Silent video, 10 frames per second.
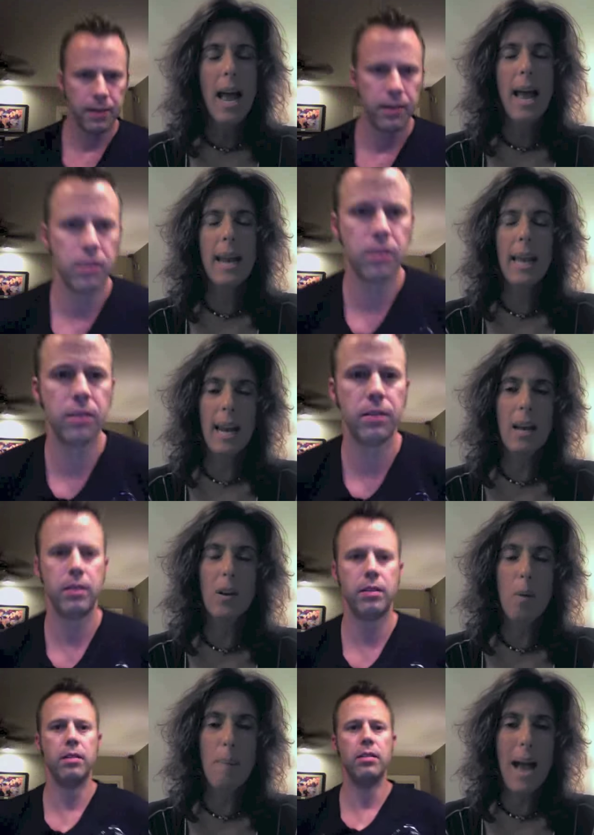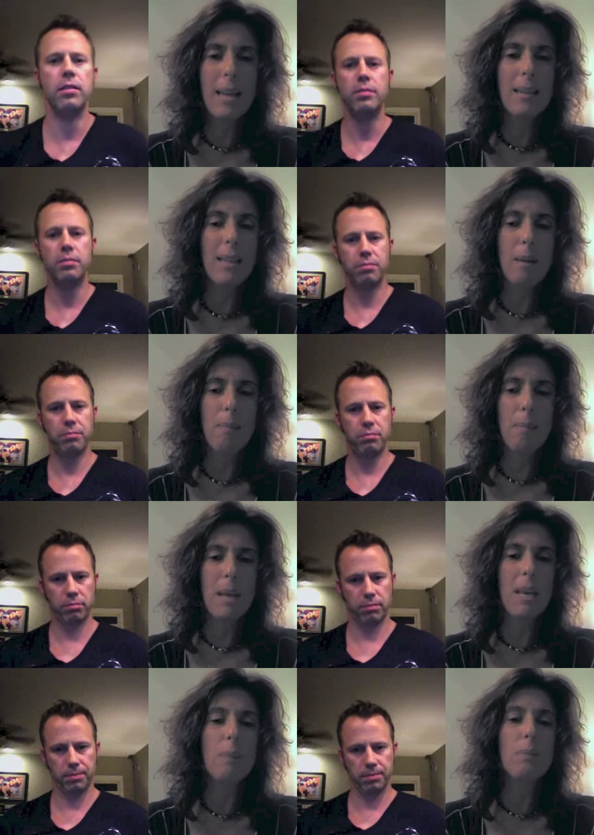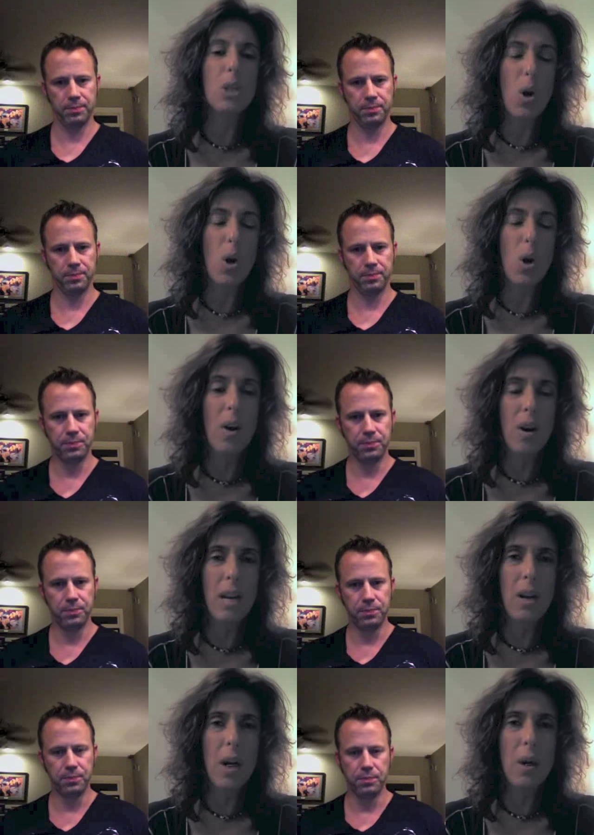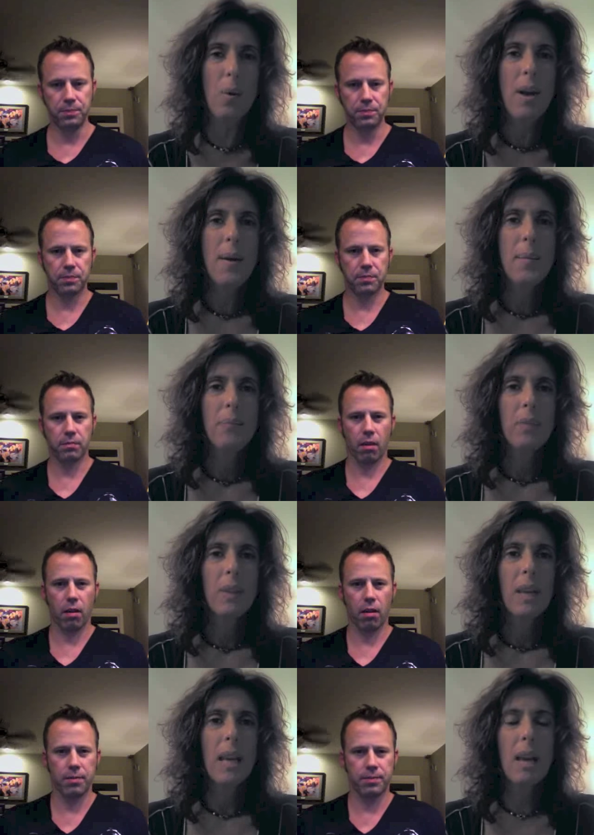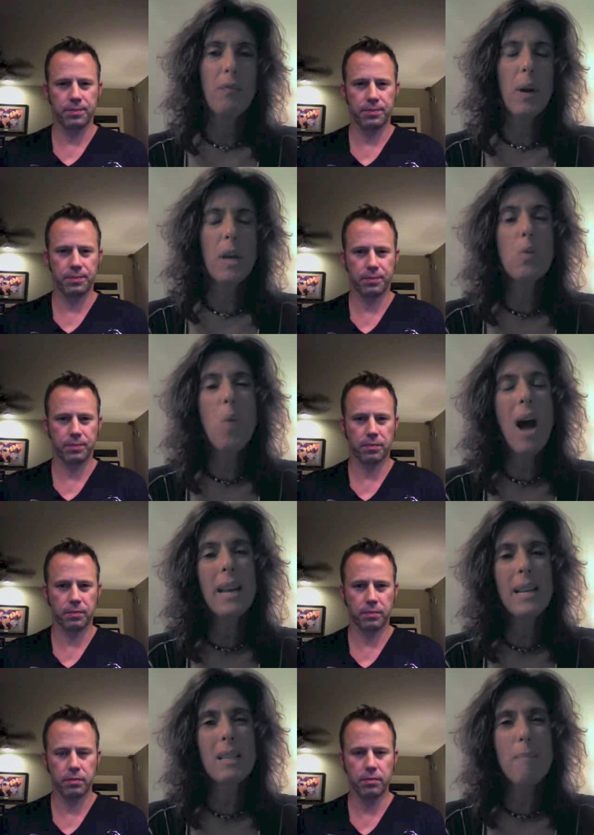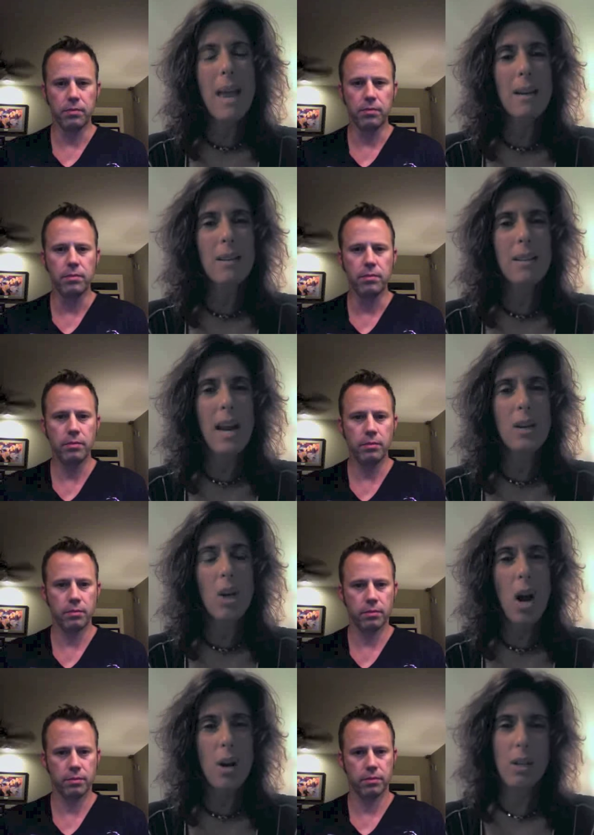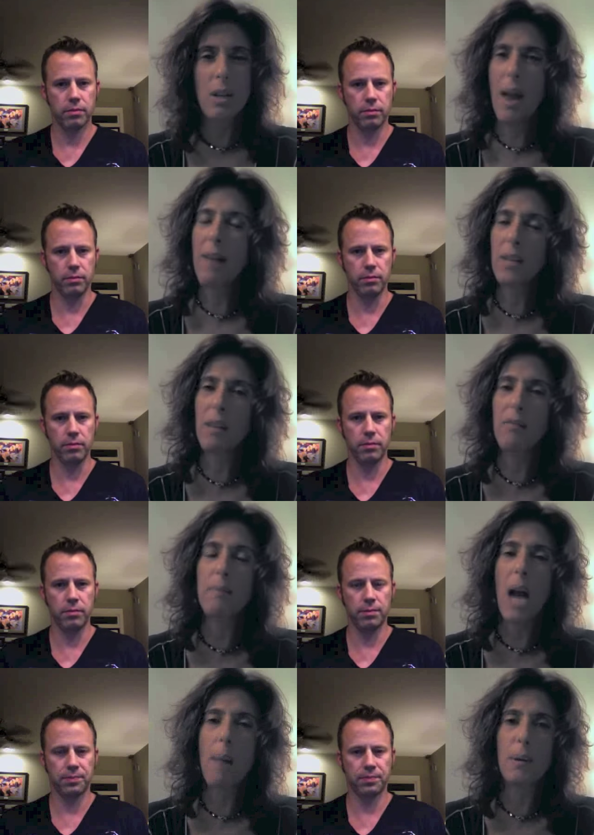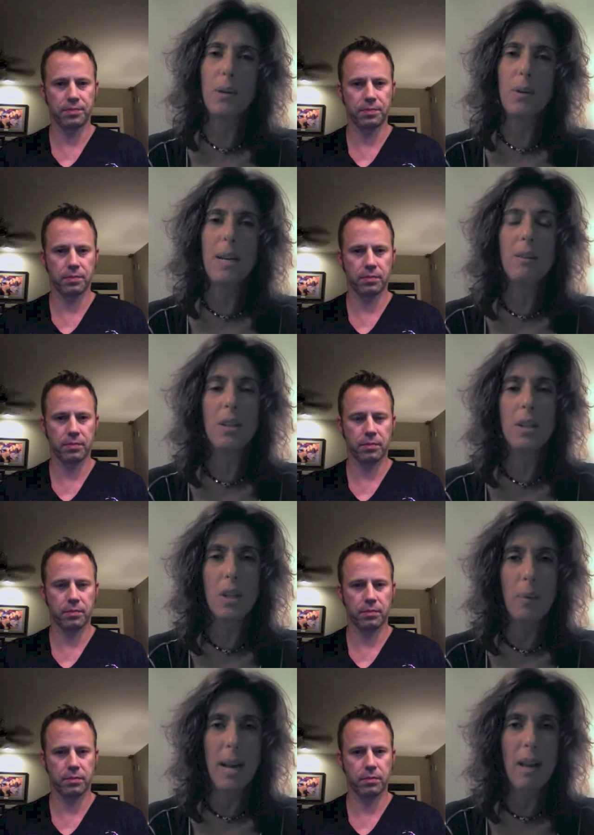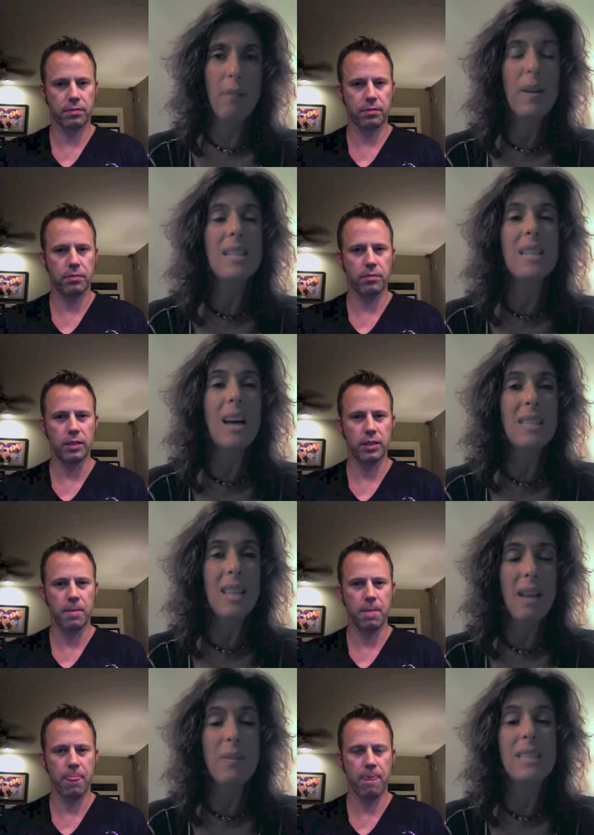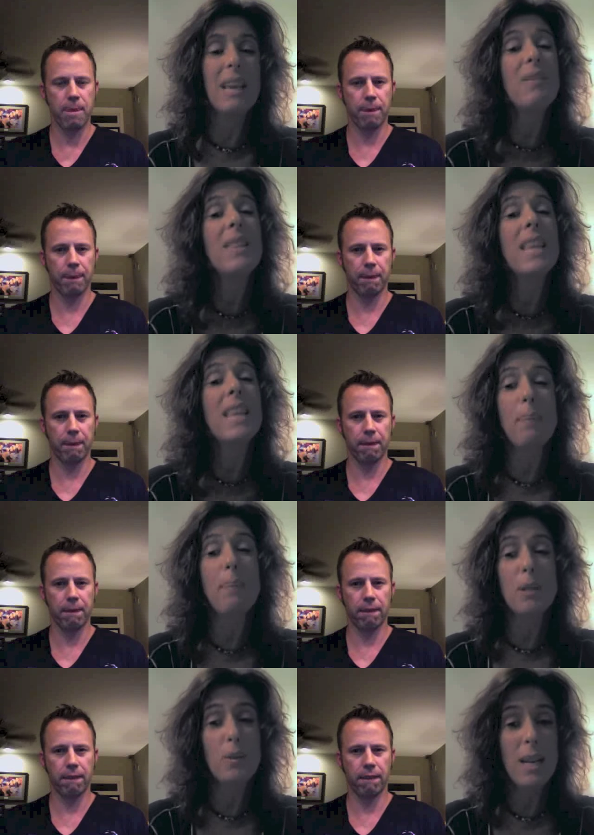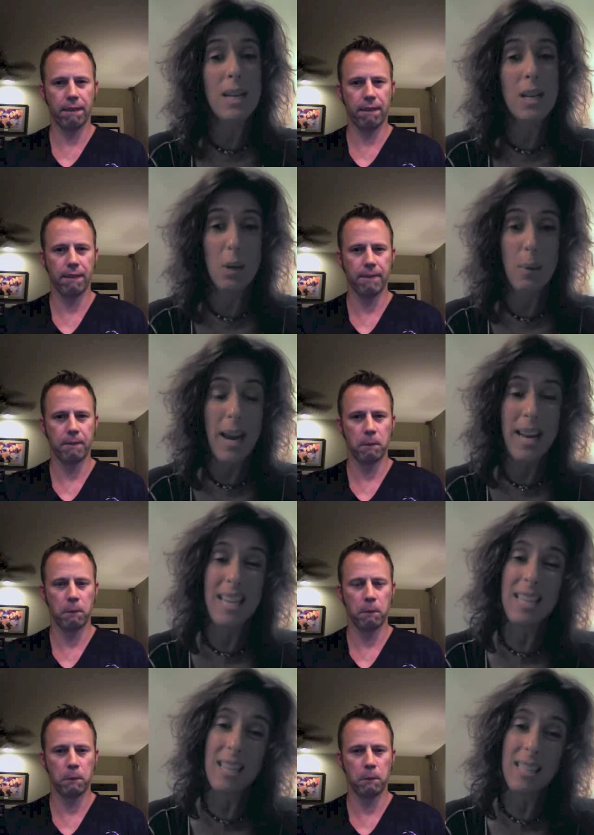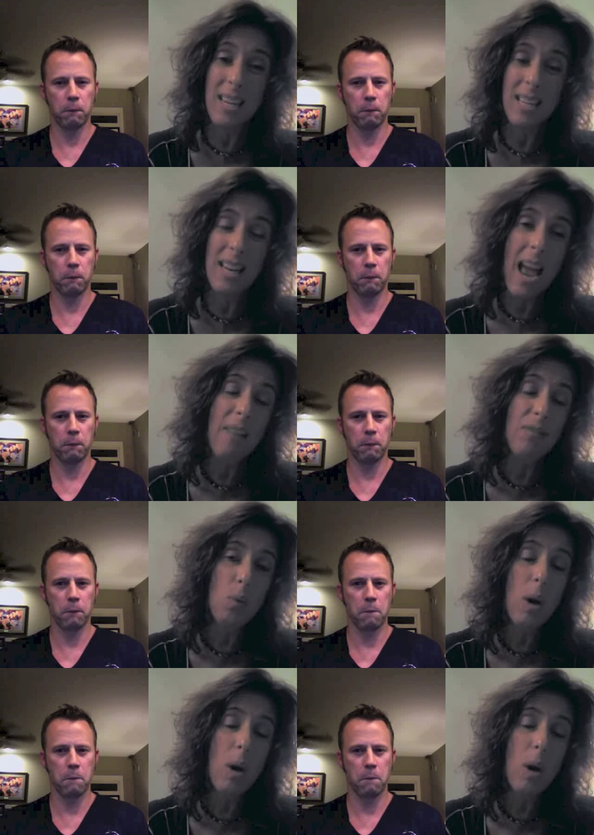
Speaker 1: And again, I'll go back into be the observer. You know, if what you want is the man to take charge, then you have to give him an opportunity to do it. If he doesn't, if he's given the opportunity to do it and he doesn't, then you have to